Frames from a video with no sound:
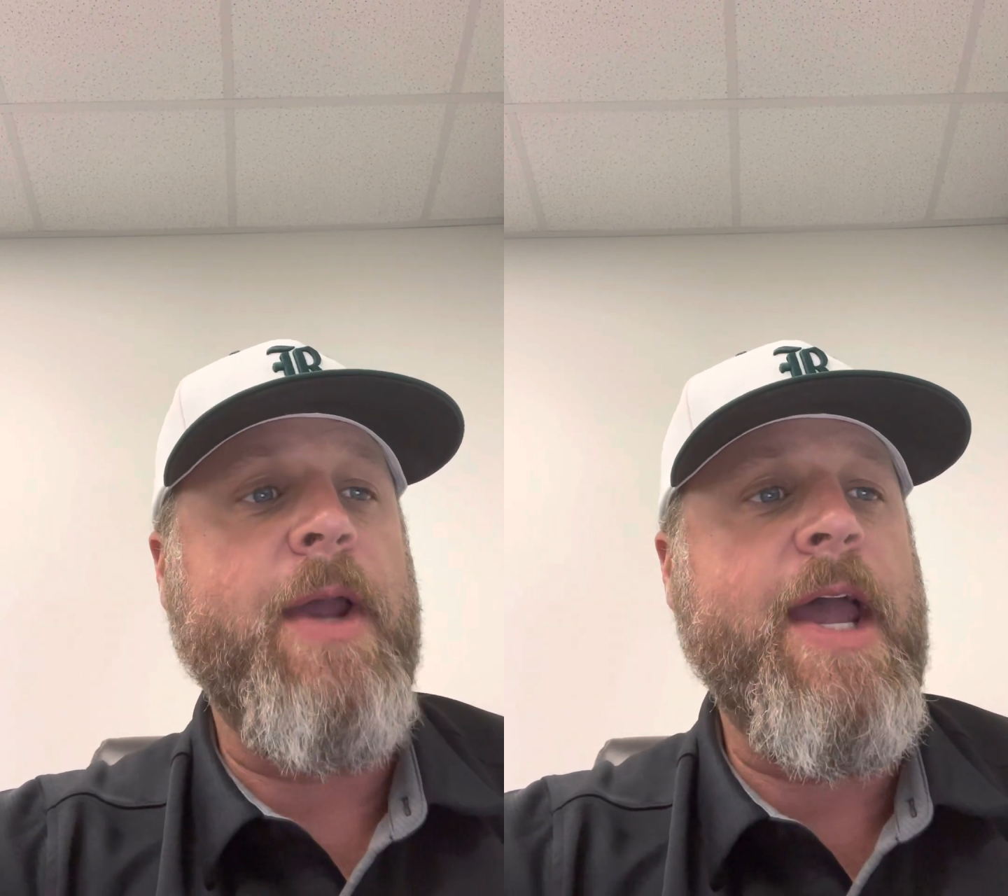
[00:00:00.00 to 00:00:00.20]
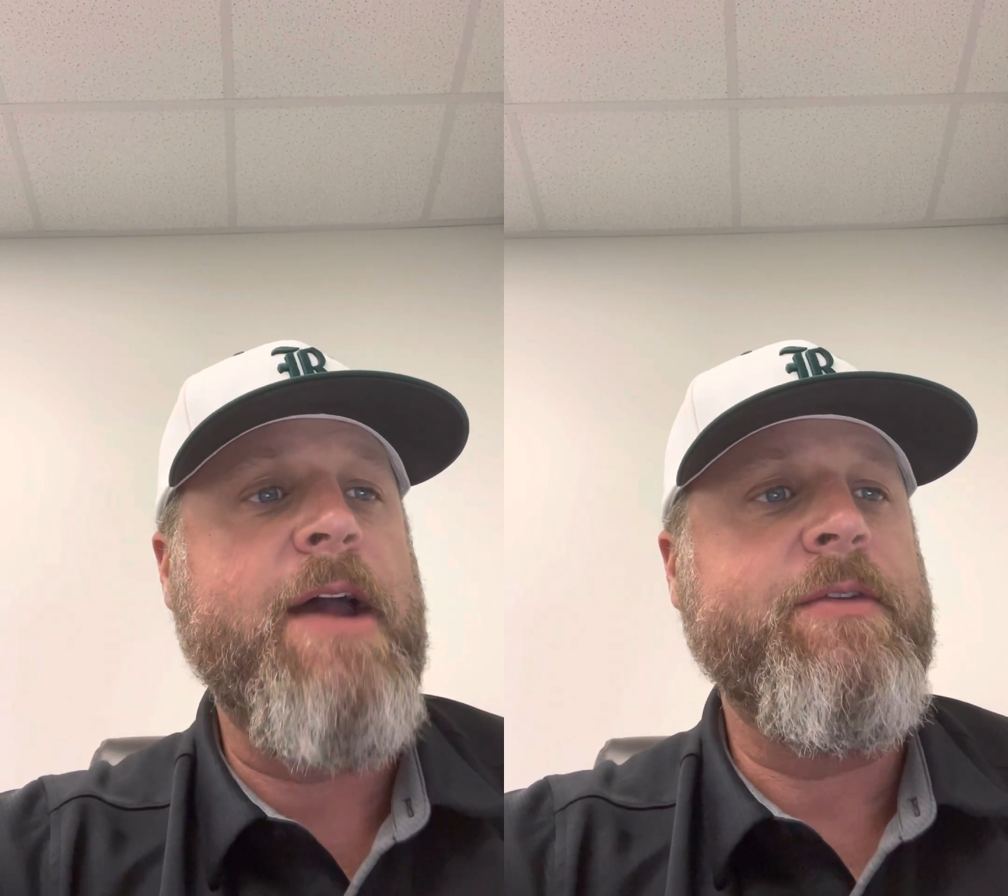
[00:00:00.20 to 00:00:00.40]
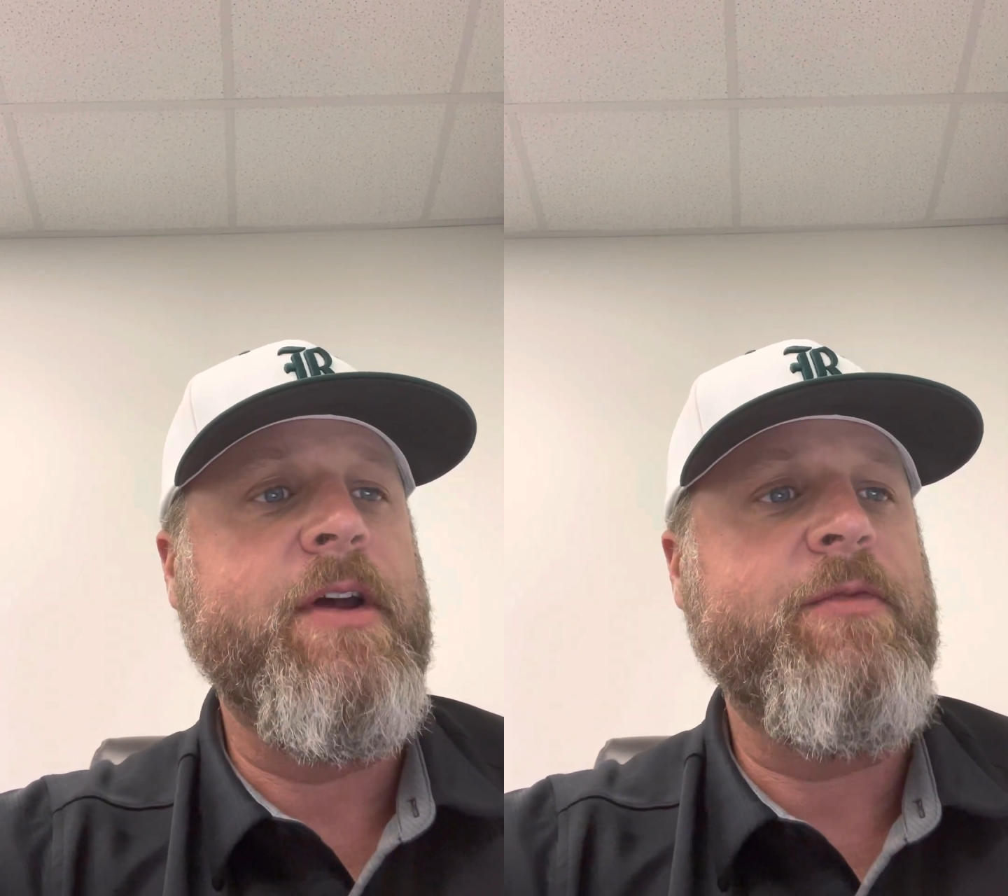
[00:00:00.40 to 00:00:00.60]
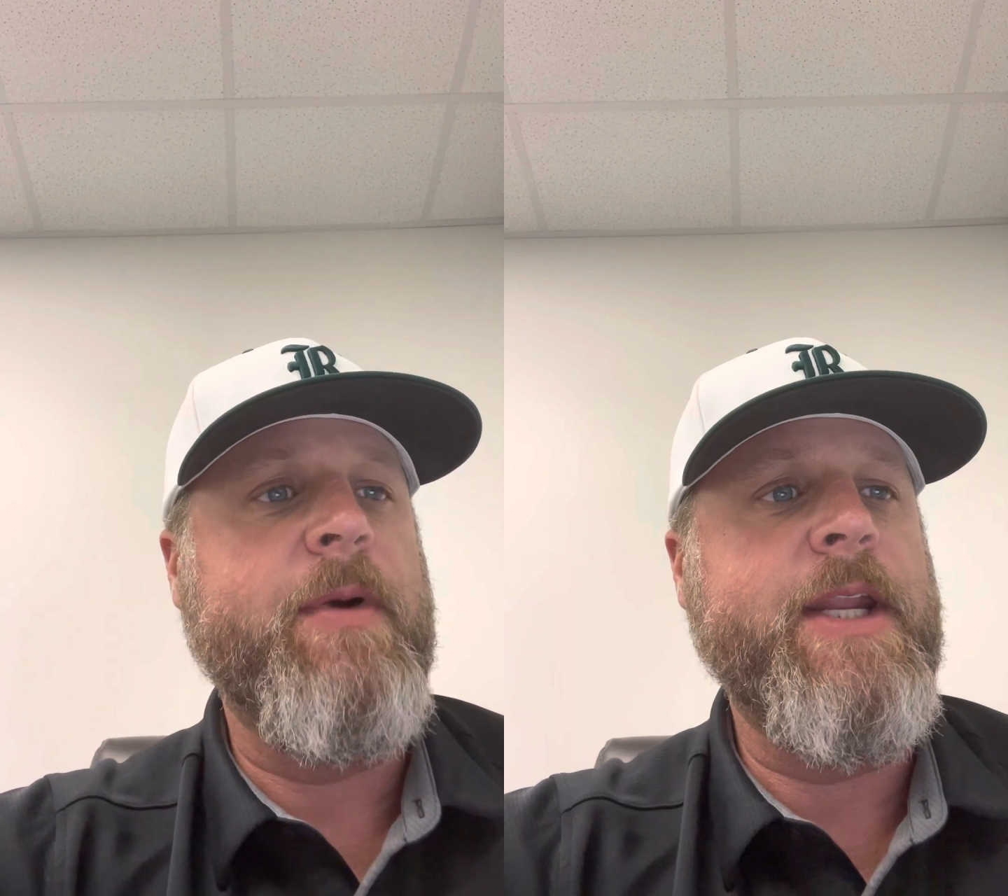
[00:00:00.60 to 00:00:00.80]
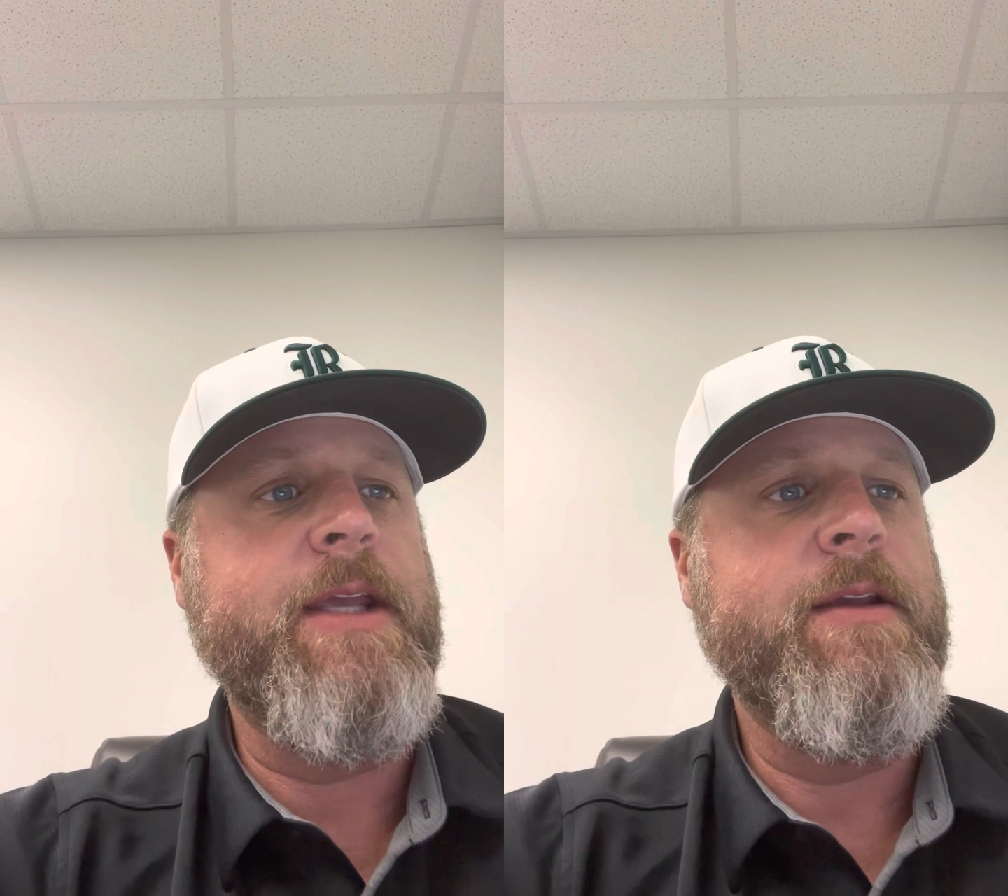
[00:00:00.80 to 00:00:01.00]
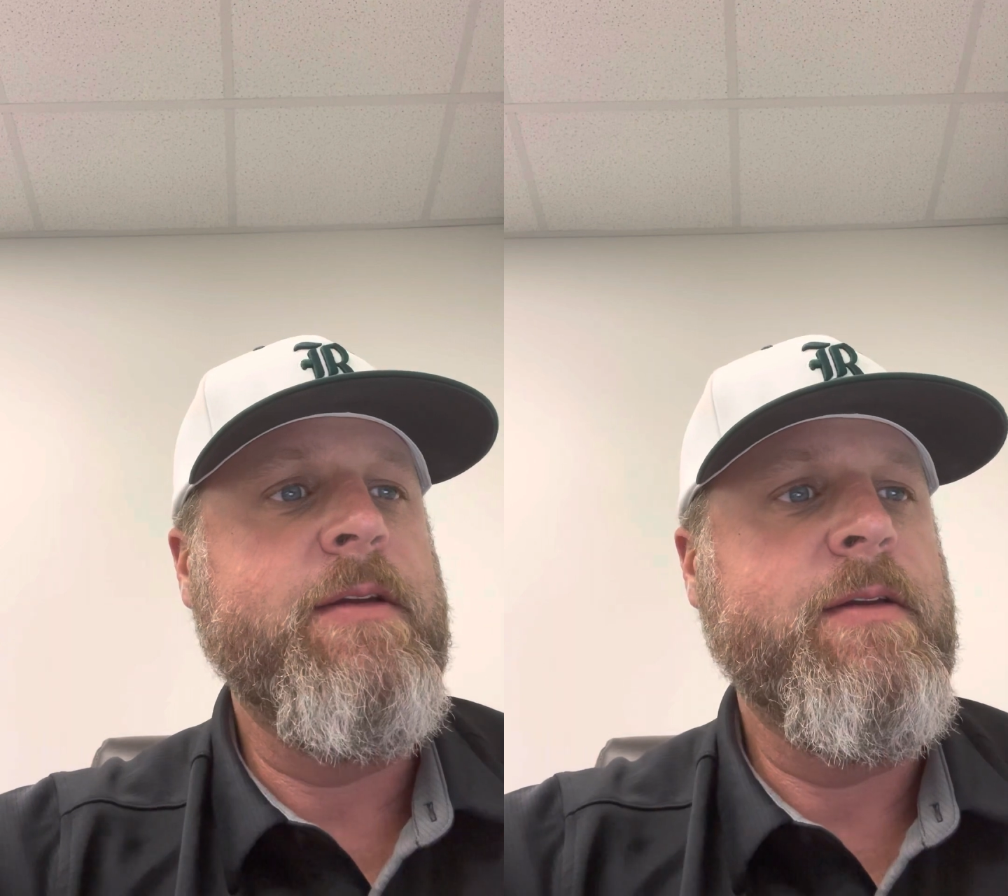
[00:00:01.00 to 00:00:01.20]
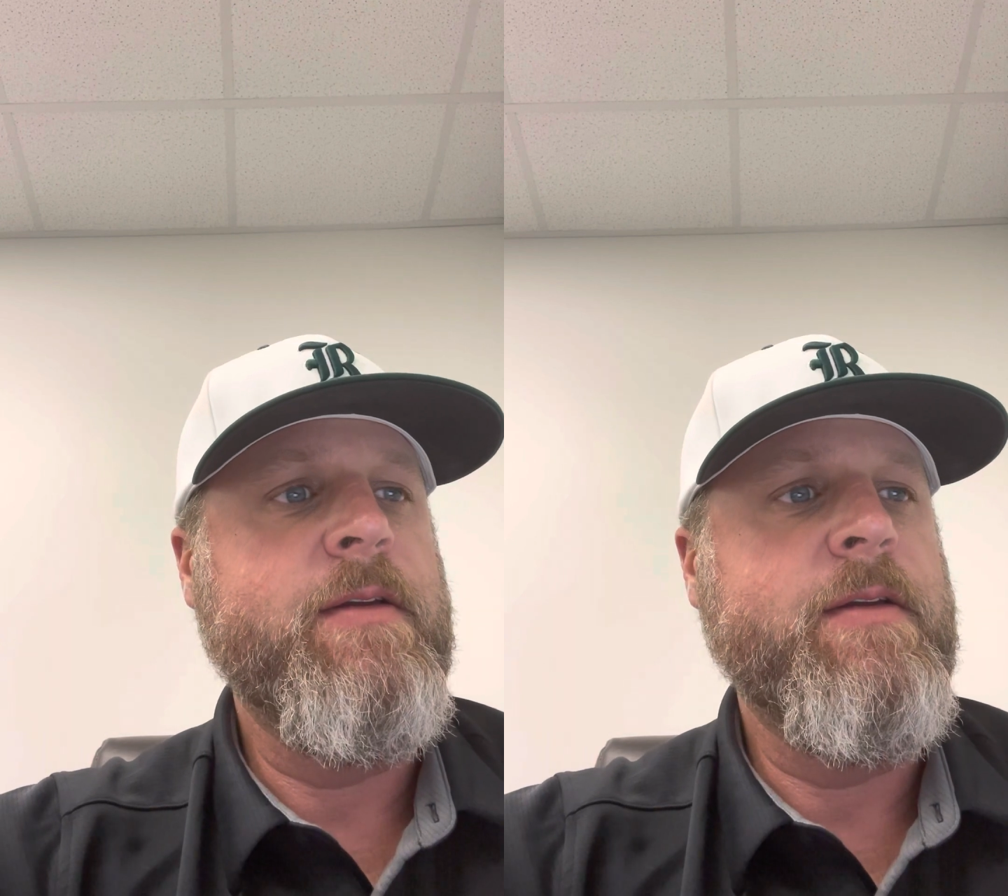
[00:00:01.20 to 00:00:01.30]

have enough money